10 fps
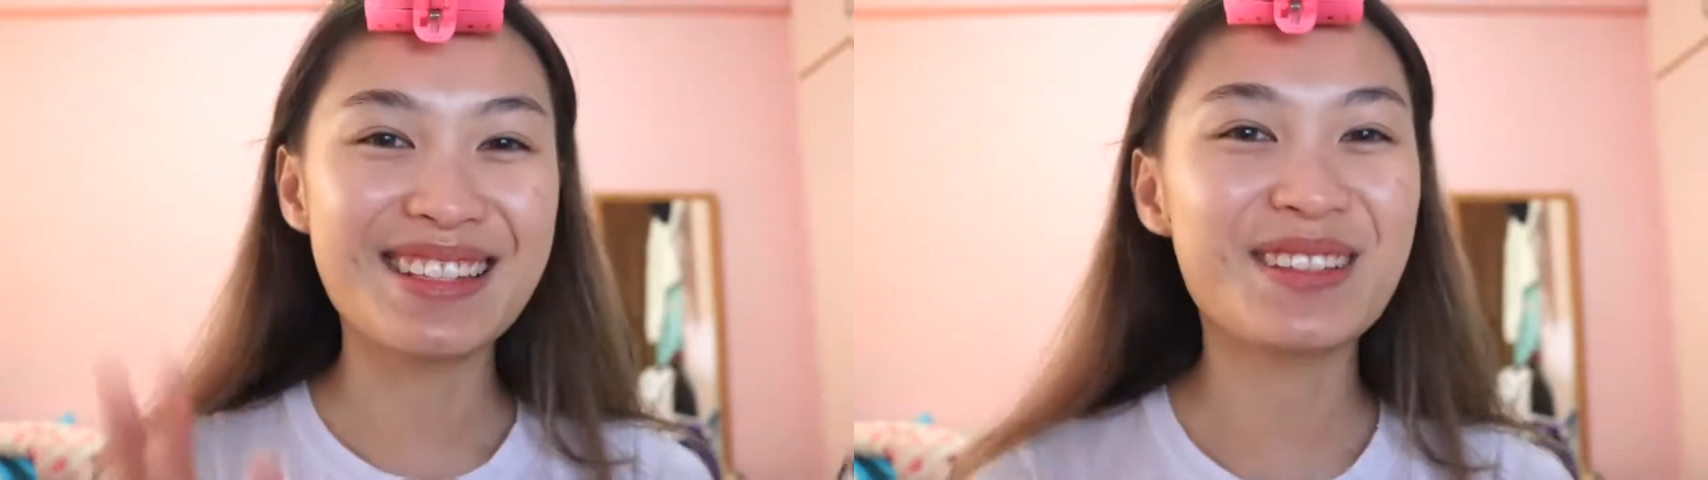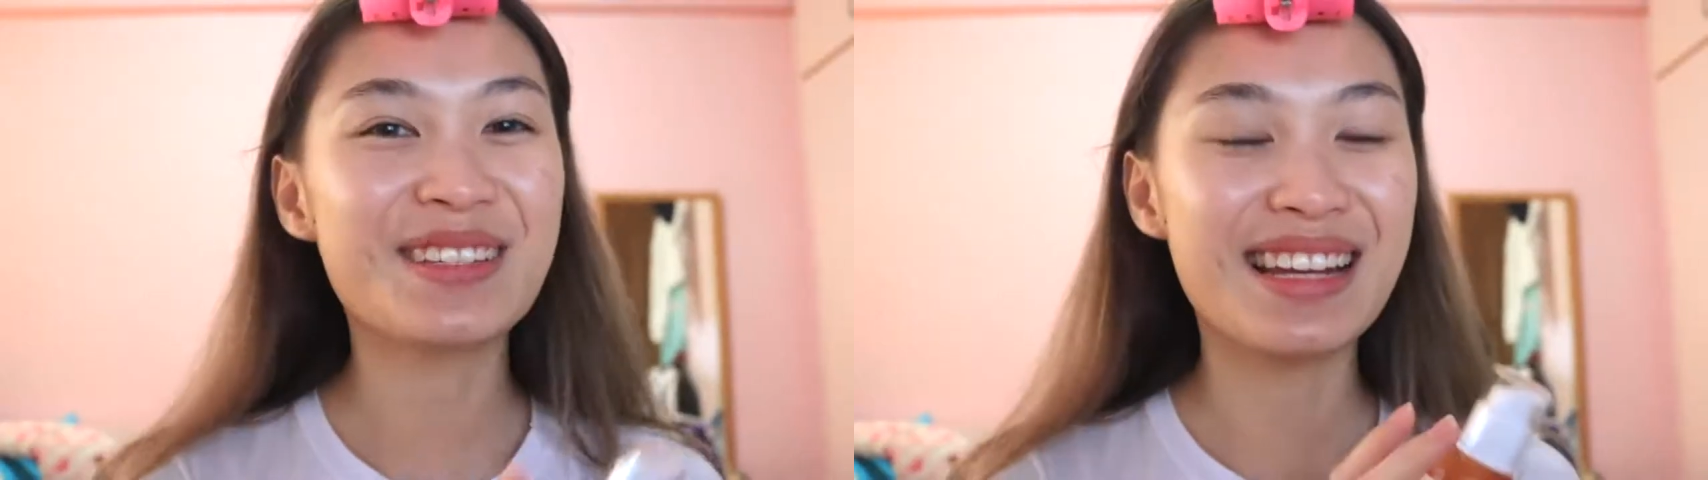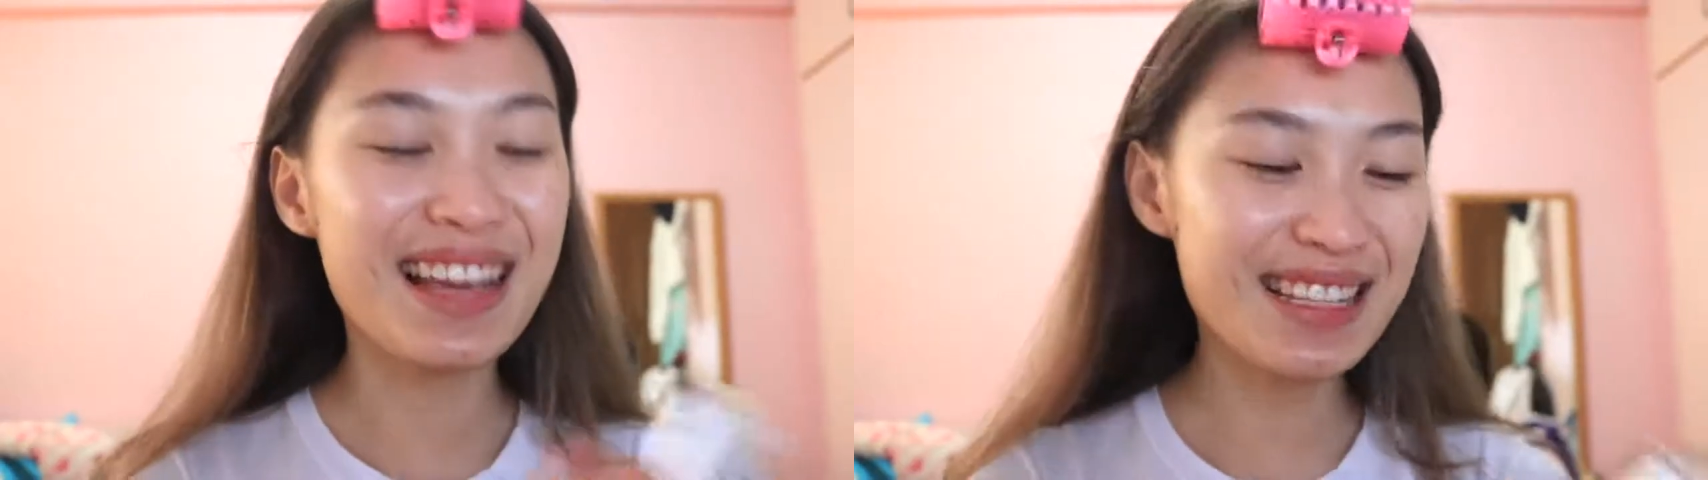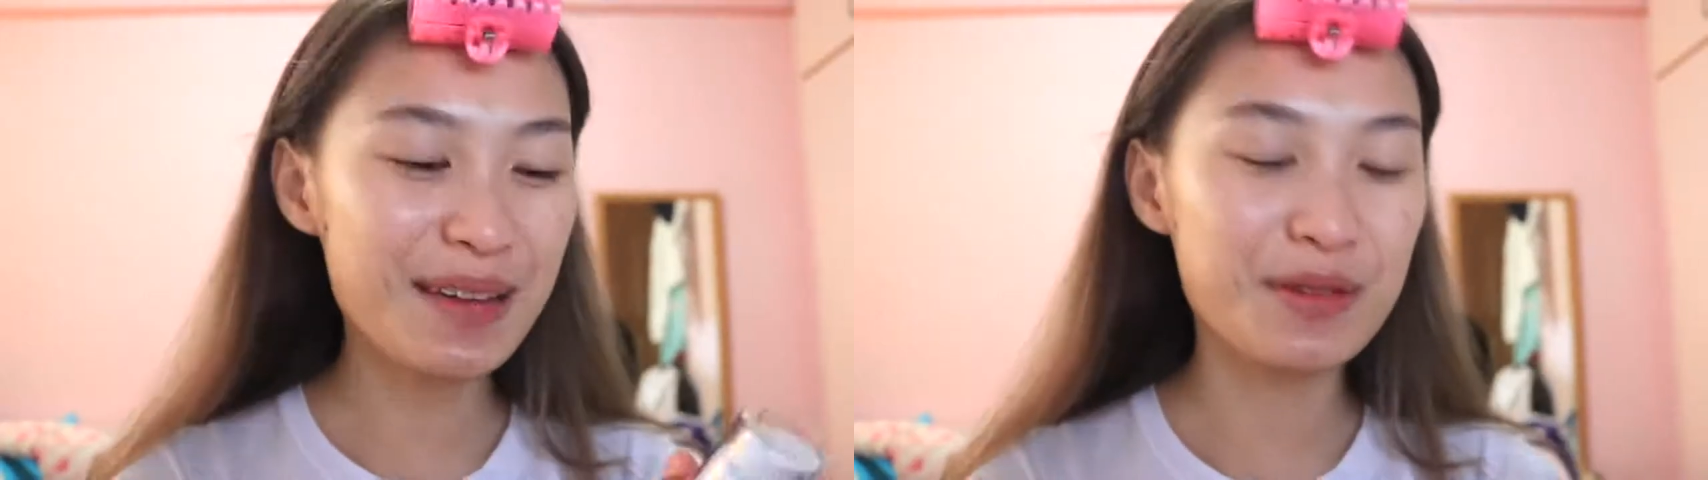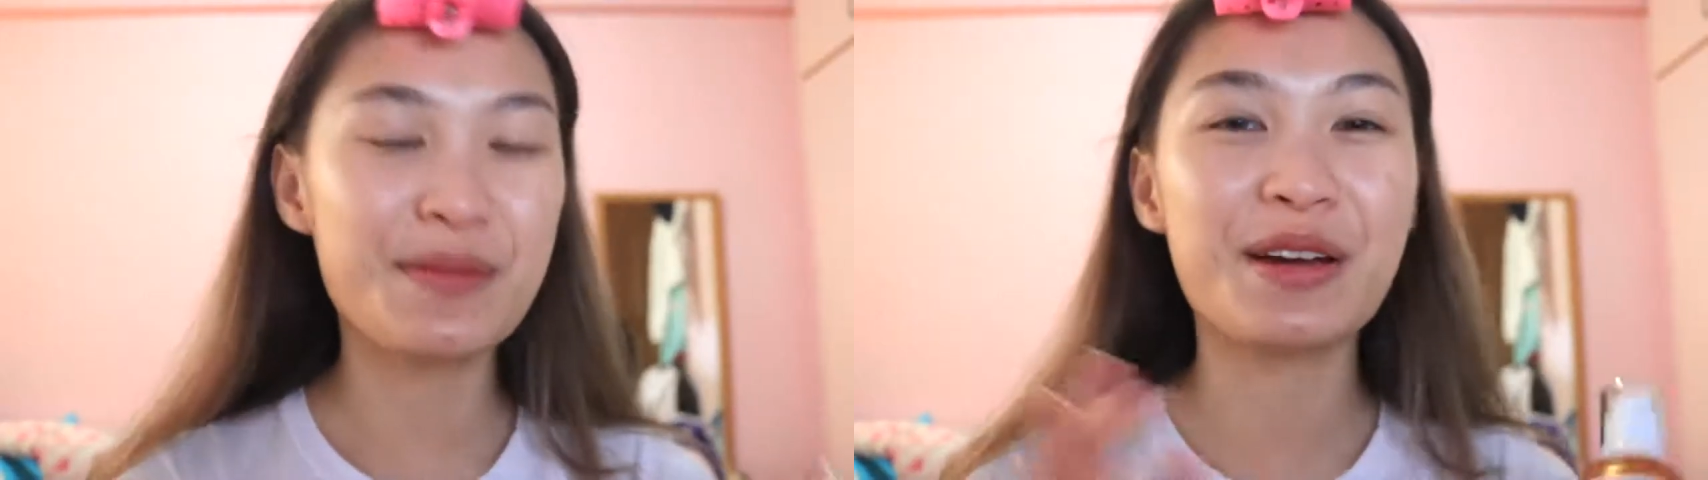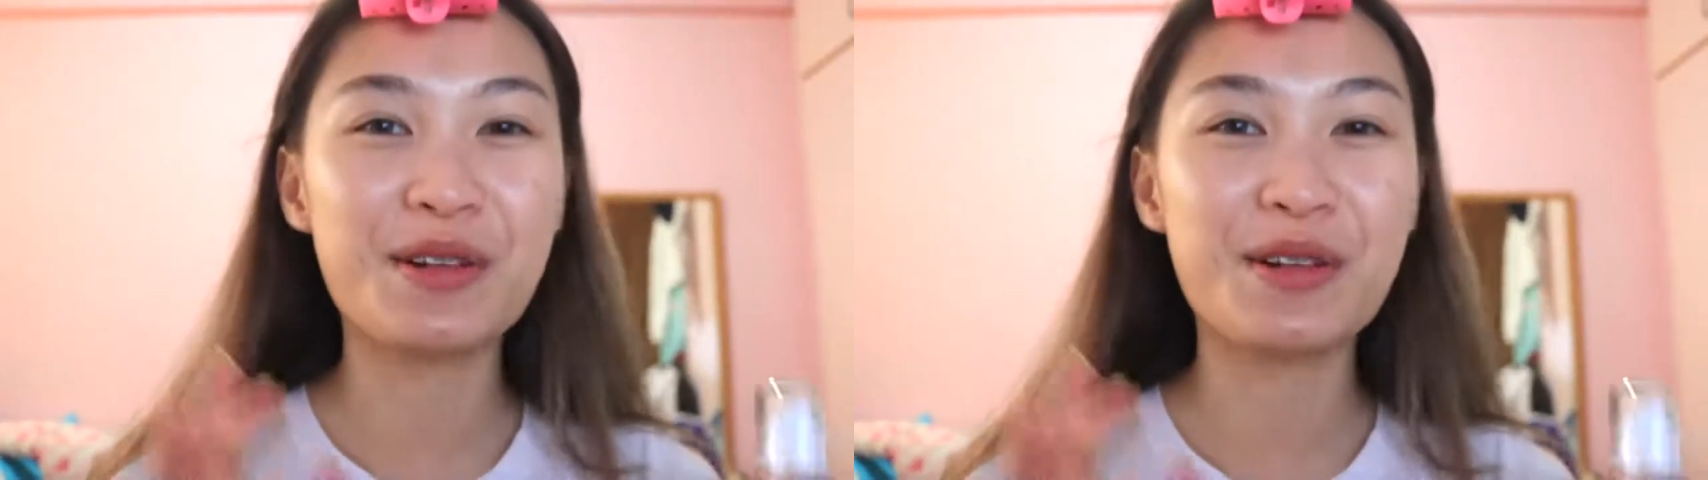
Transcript: so the last step to my